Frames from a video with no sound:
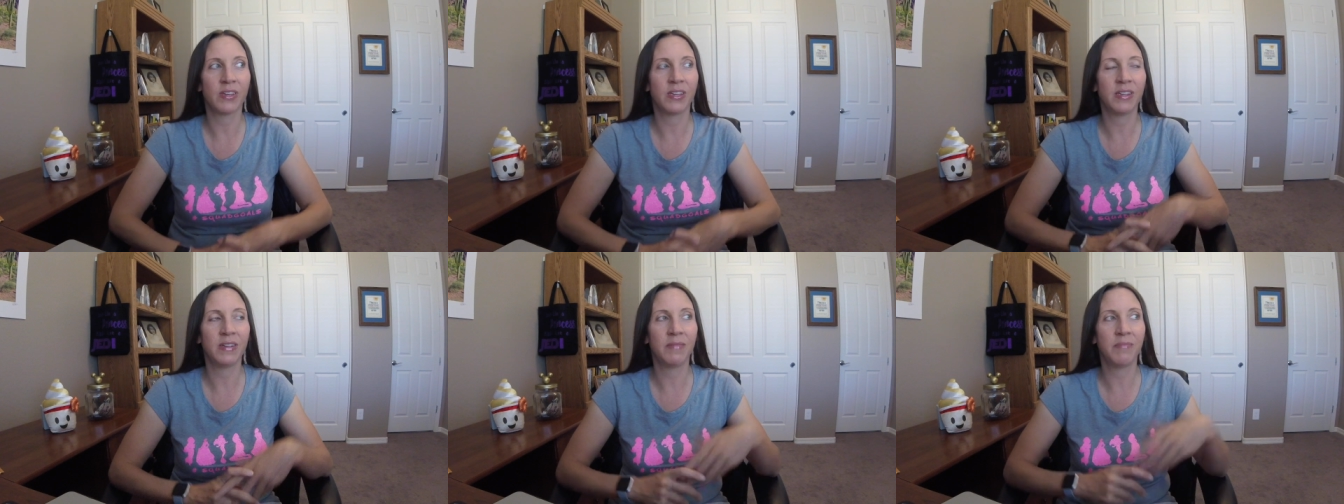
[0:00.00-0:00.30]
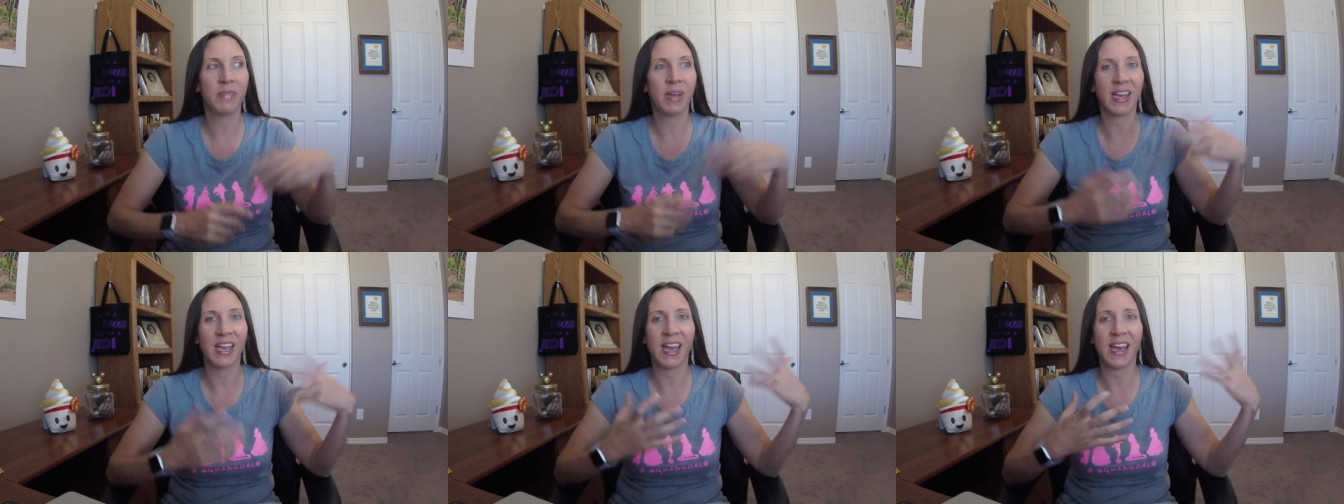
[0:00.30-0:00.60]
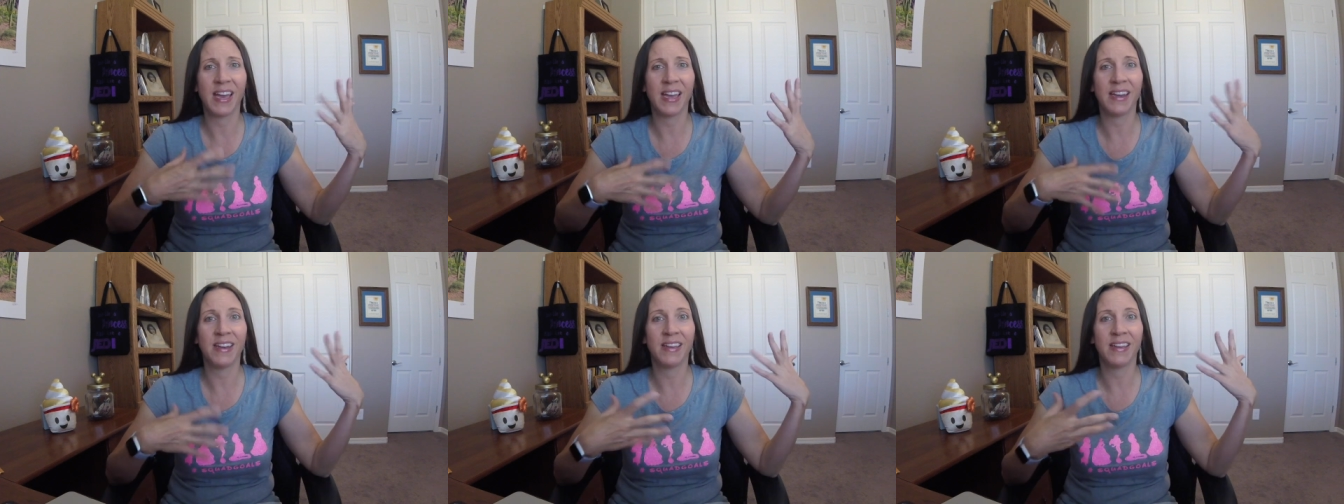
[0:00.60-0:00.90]
in my
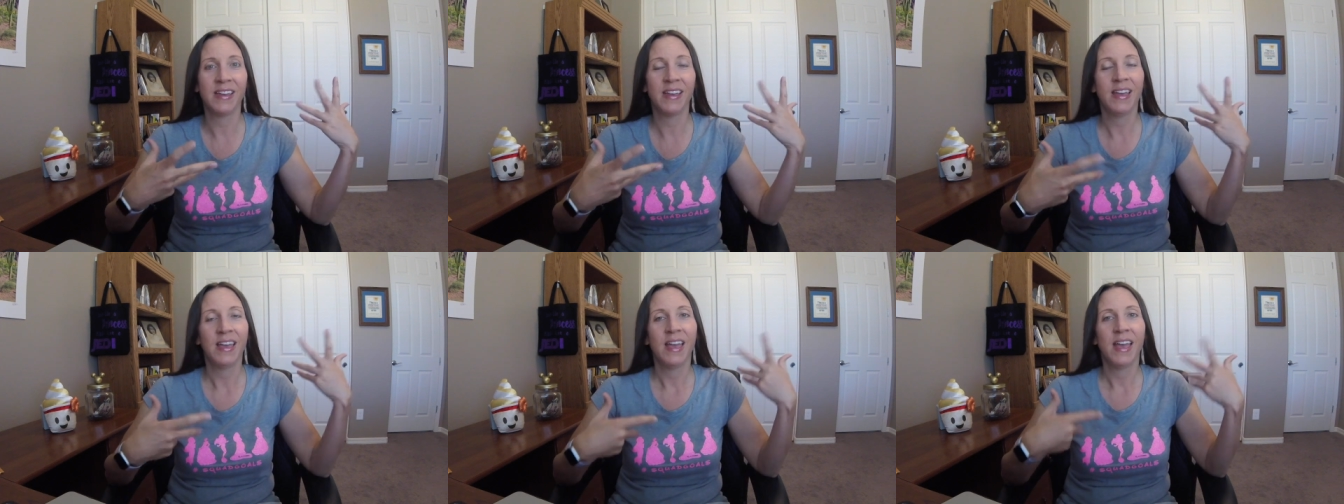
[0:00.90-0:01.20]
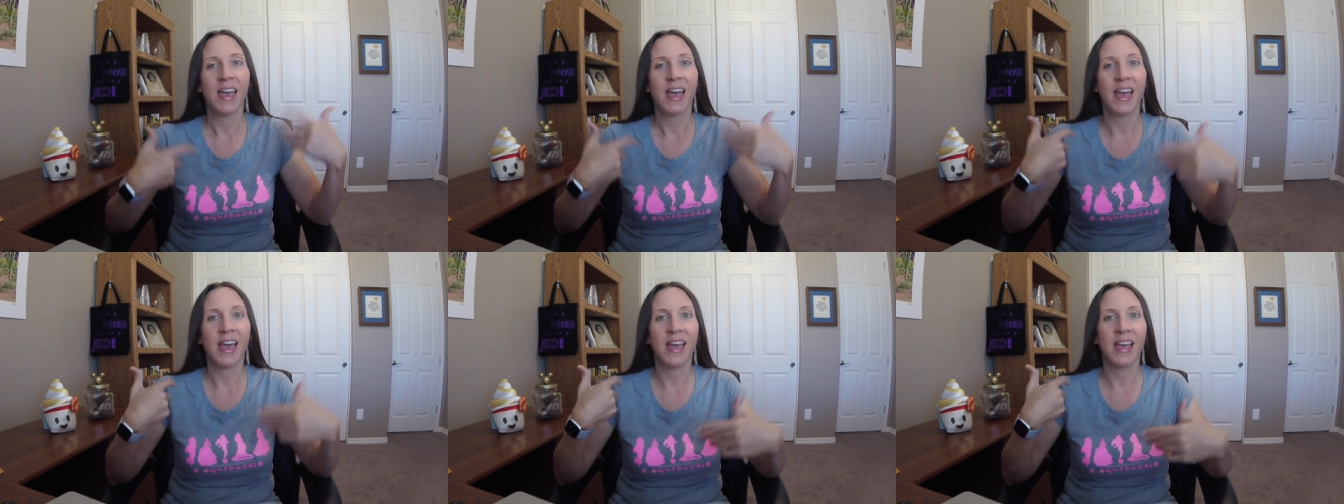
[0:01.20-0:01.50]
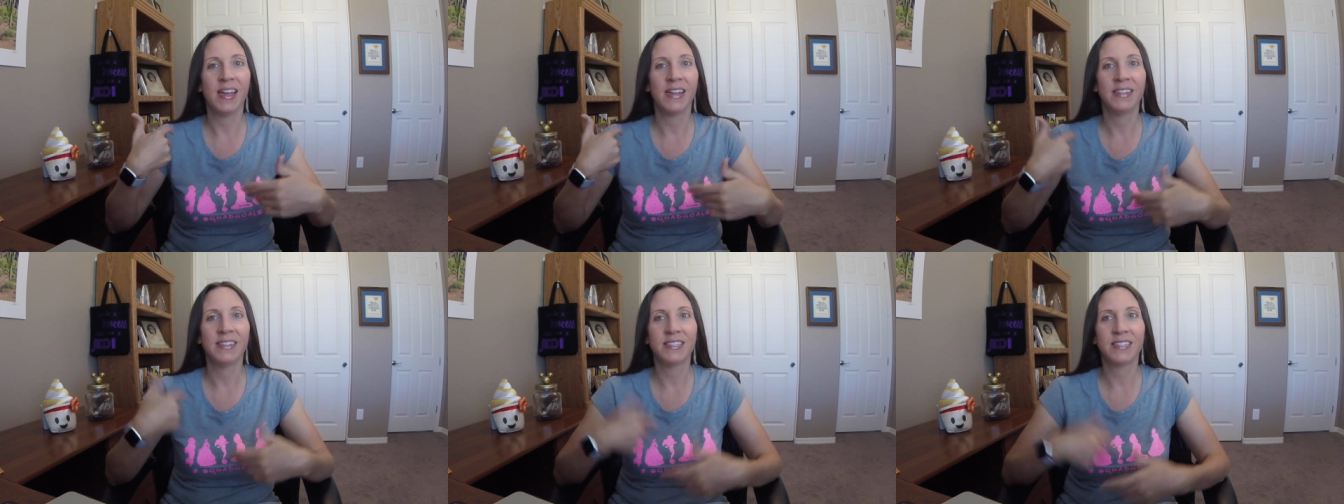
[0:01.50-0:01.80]
head,
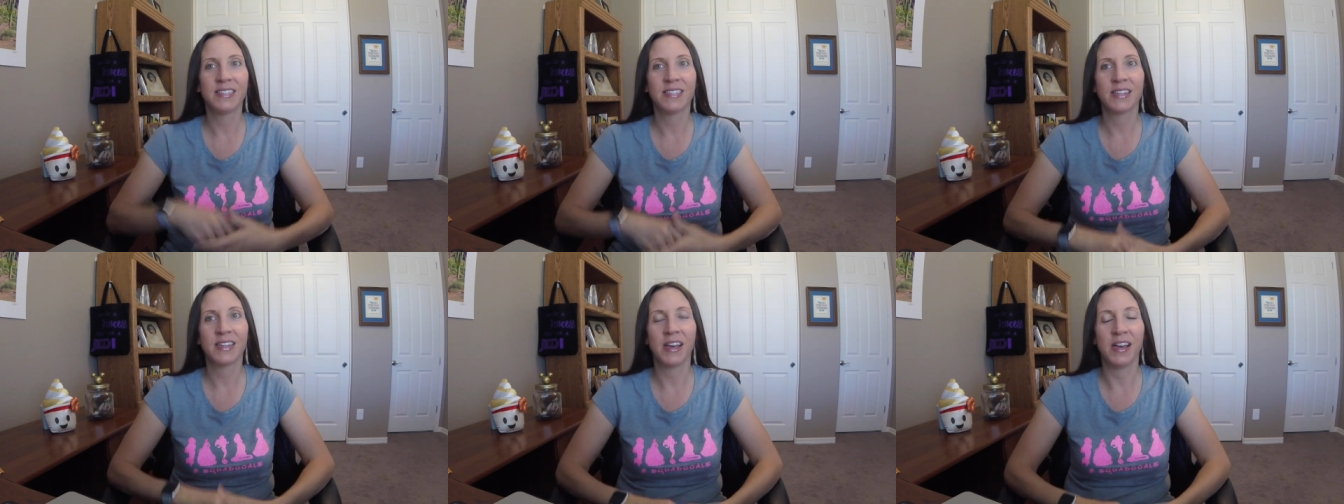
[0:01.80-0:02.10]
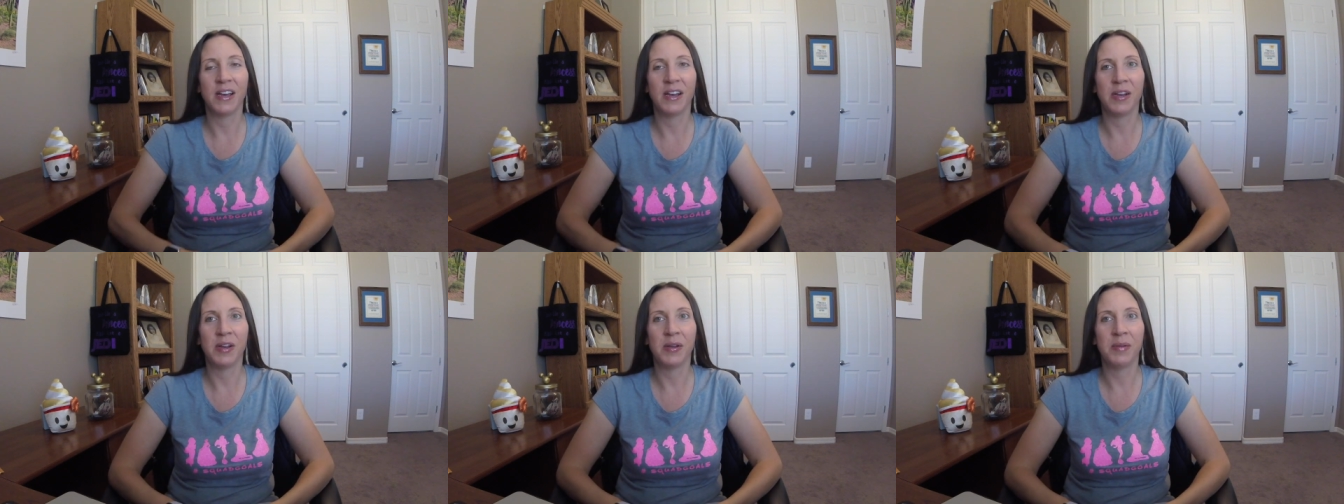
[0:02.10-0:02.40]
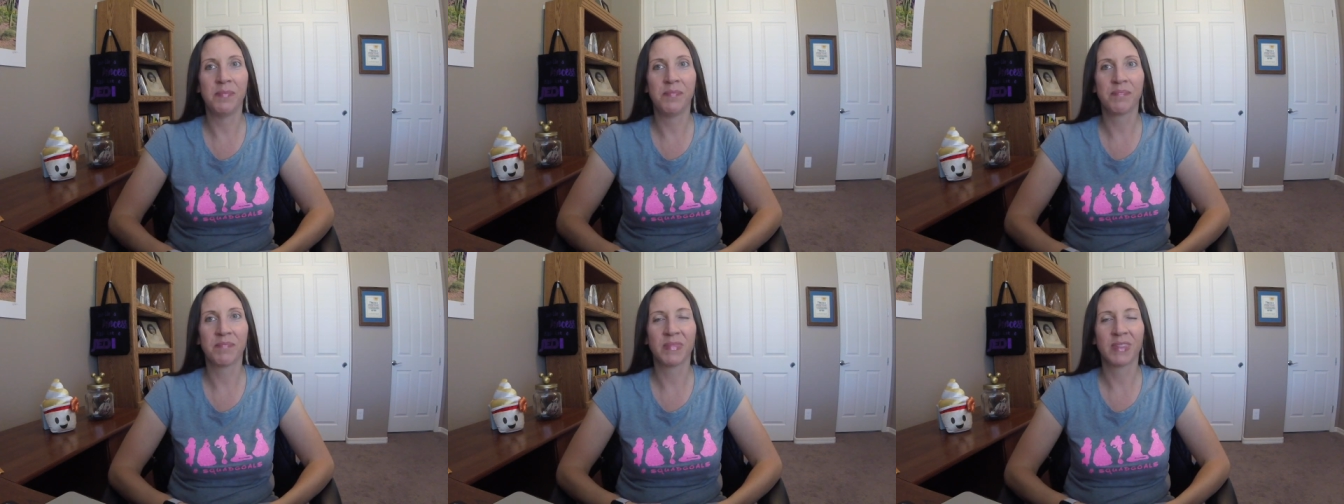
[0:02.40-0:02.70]
and
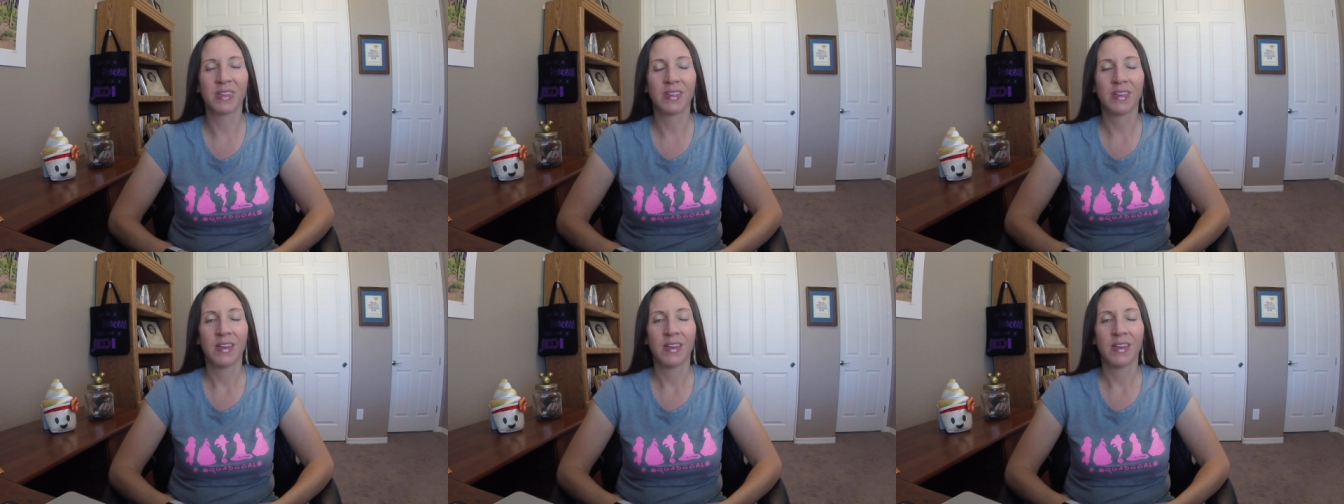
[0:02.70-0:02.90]
um,